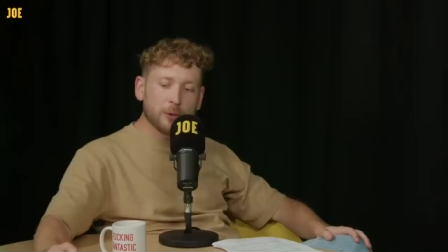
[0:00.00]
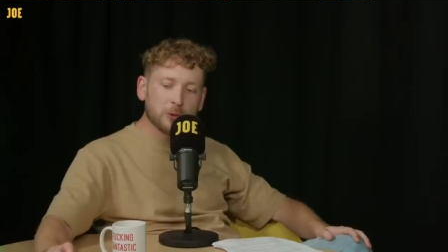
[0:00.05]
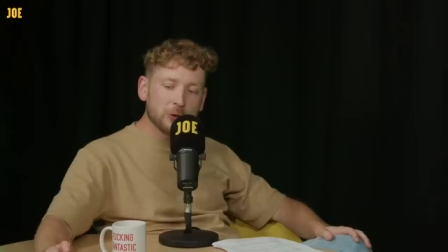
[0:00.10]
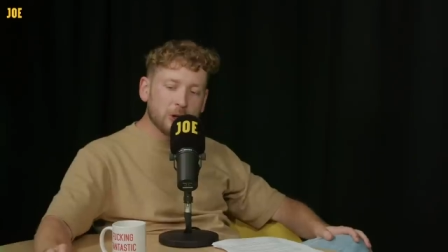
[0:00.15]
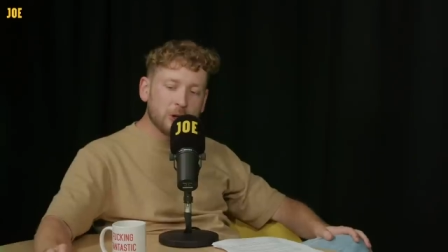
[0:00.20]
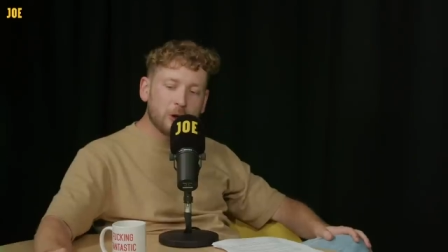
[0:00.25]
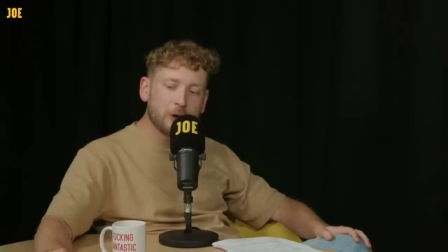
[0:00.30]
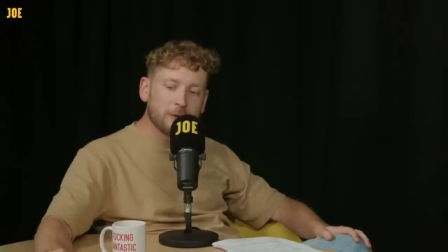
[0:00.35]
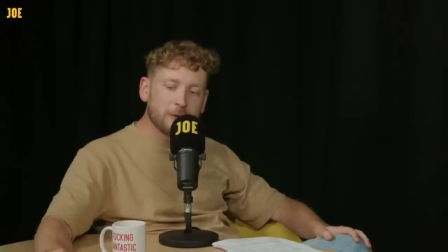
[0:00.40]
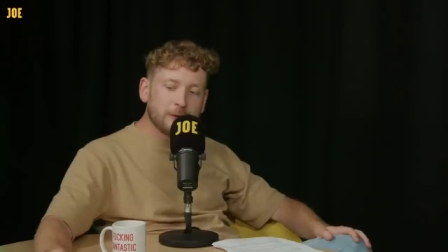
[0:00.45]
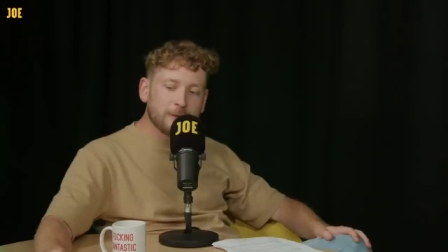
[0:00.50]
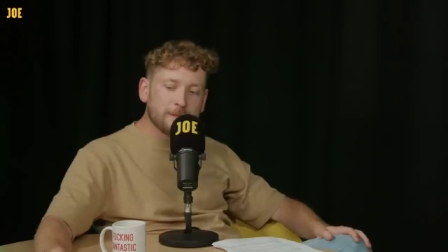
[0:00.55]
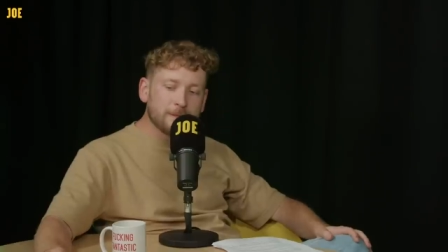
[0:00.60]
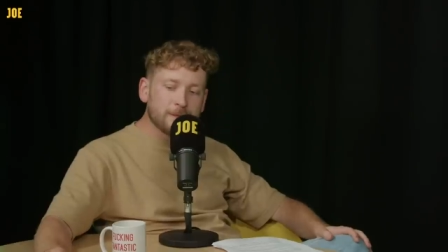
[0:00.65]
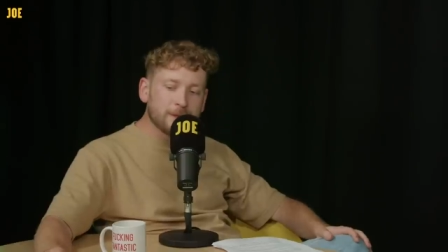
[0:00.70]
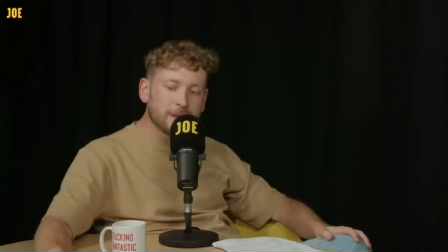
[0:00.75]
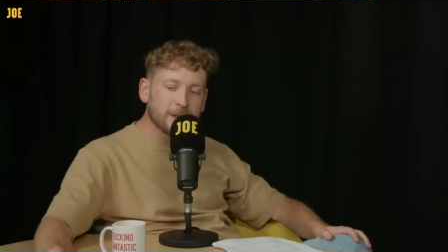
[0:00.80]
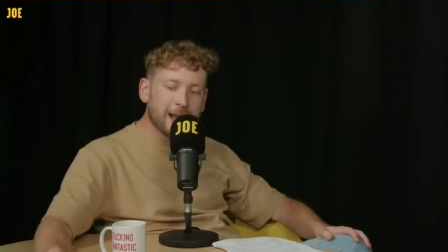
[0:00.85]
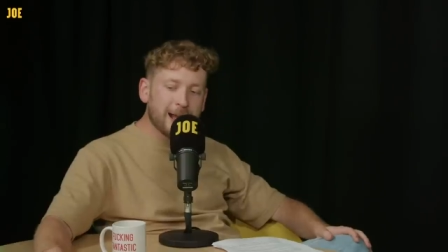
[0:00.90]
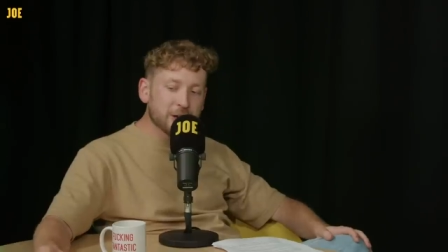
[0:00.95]
will not
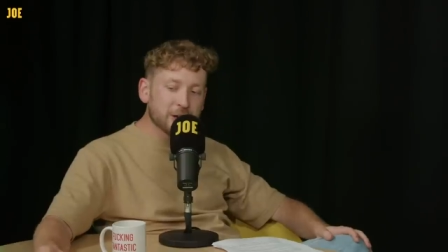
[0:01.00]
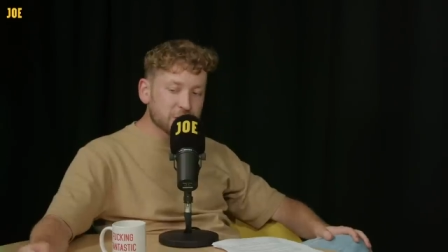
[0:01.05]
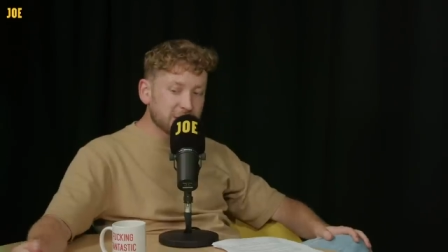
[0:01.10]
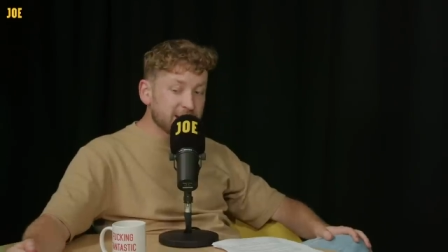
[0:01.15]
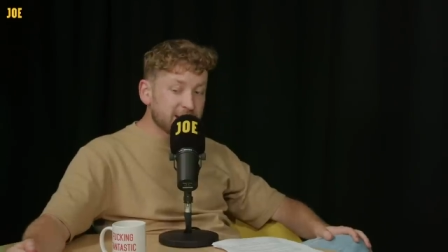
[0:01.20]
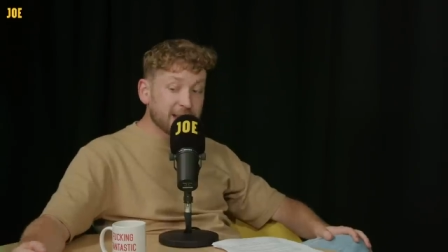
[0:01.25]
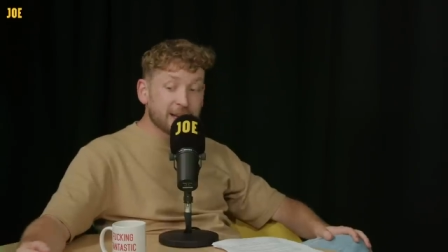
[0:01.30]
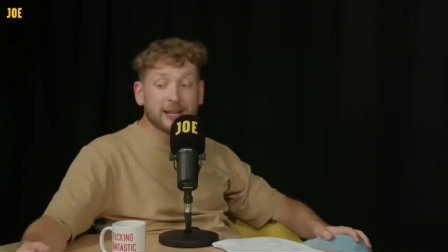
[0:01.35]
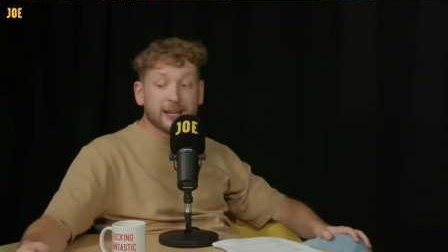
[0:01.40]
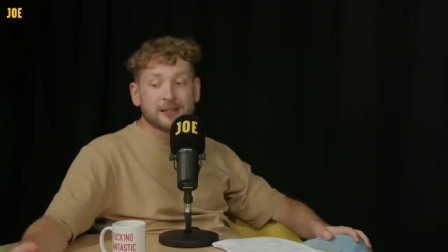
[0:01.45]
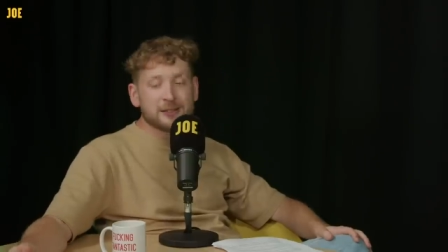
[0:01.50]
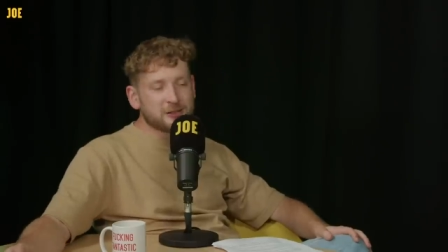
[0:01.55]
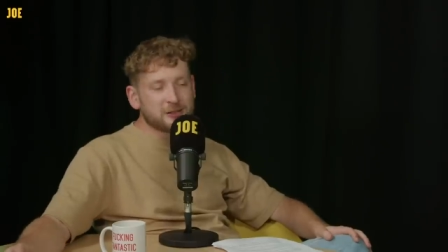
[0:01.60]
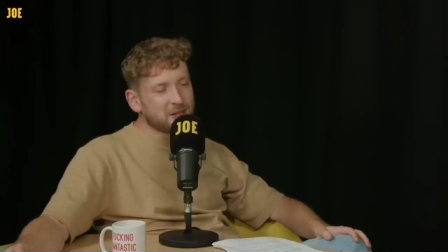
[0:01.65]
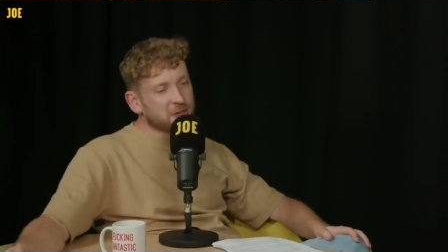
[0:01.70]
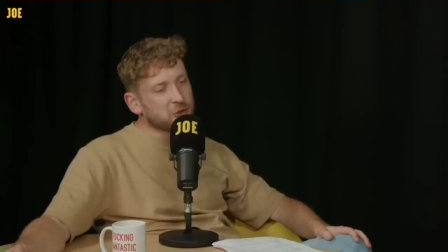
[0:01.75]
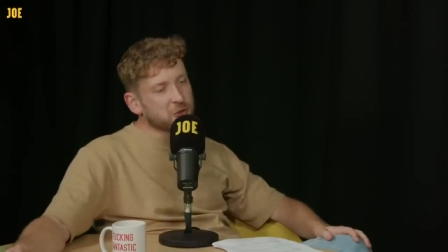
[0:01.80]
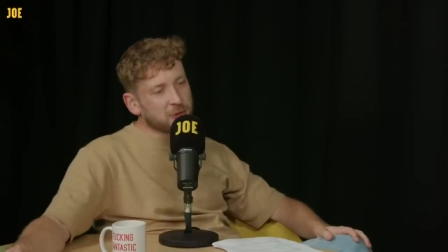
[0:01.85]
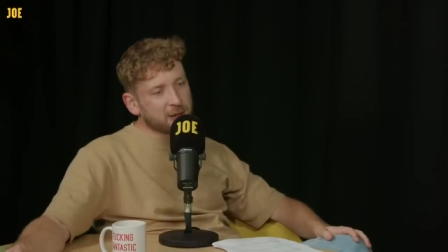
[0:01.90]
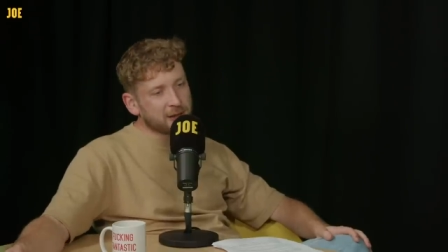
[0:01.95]
actually get it into
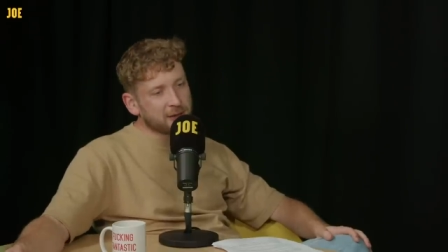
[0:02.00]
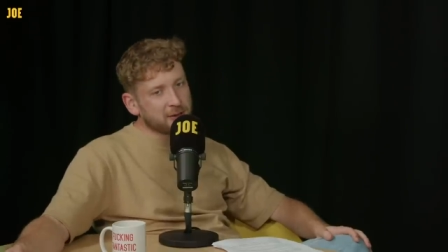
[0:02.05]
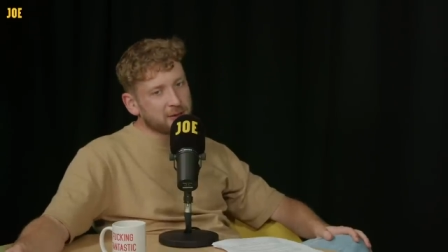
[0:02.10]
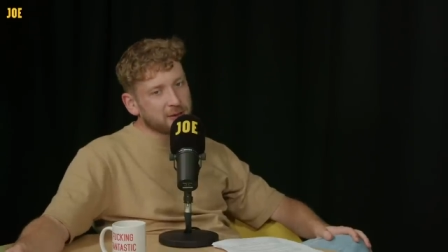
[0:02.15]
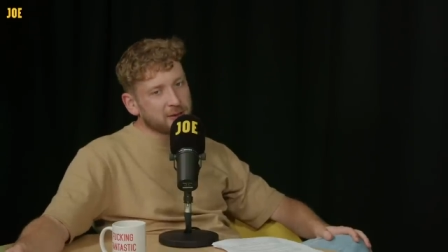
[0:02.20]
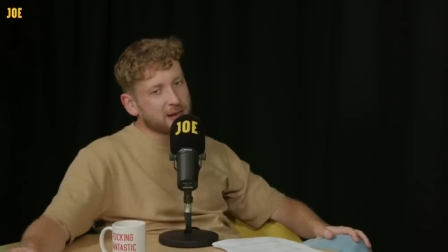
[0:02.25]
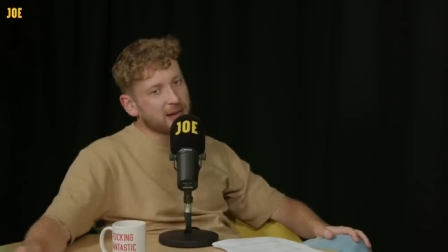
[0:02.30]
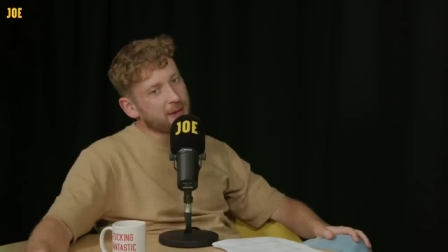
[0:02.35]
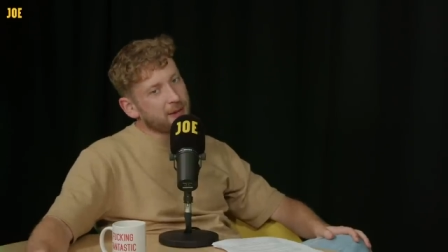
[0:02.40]
central London